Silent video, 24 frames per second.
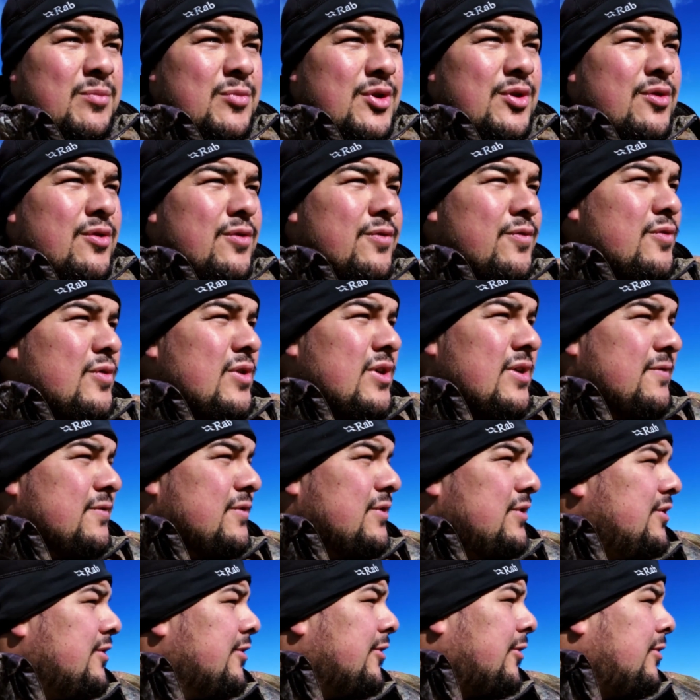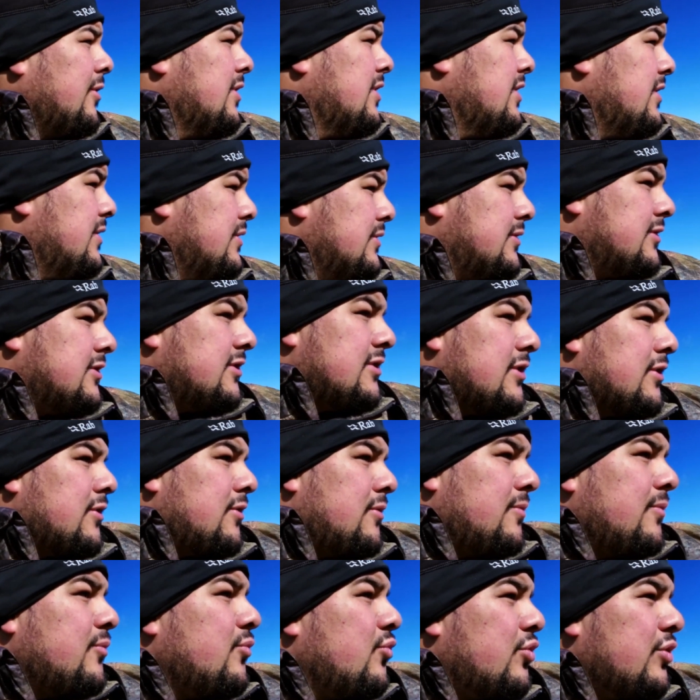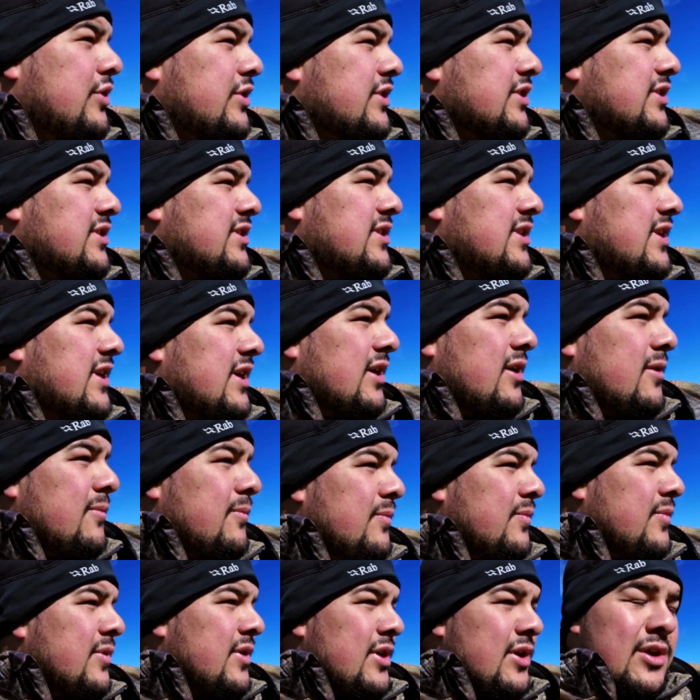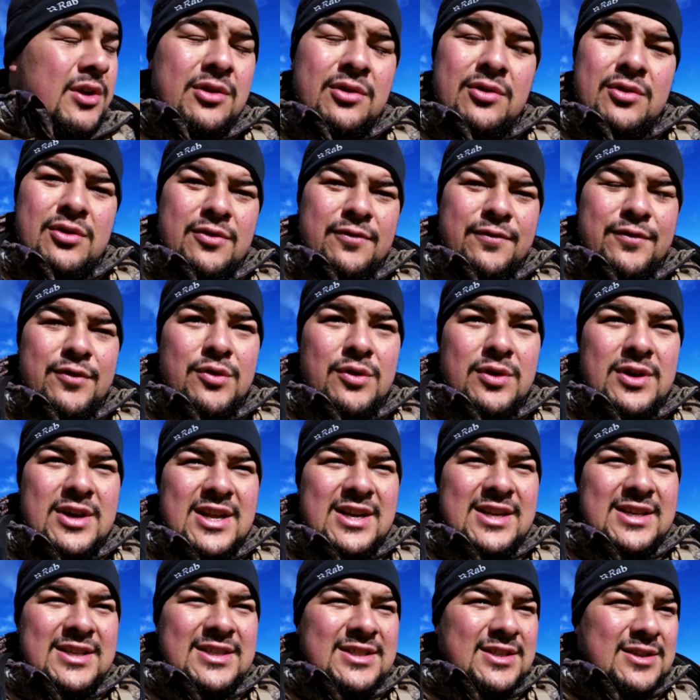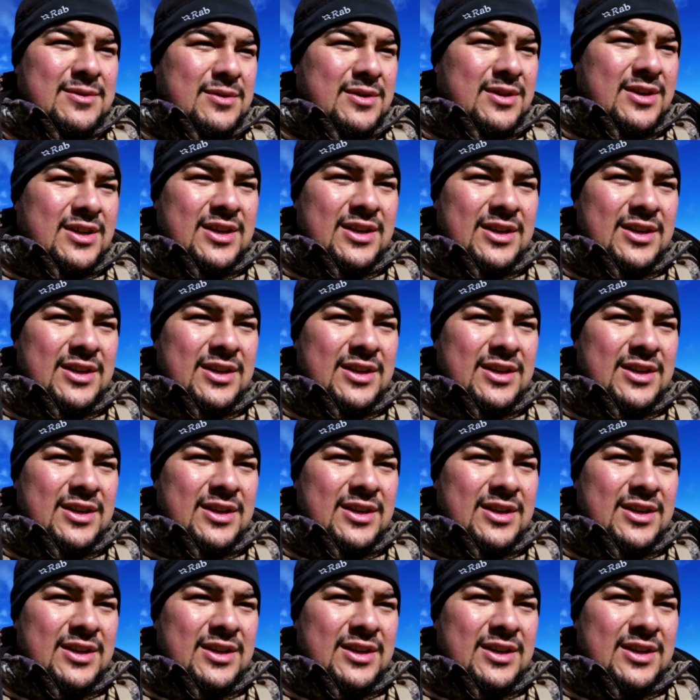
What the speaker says: Beautiful afternoon. So we just got a few gullies and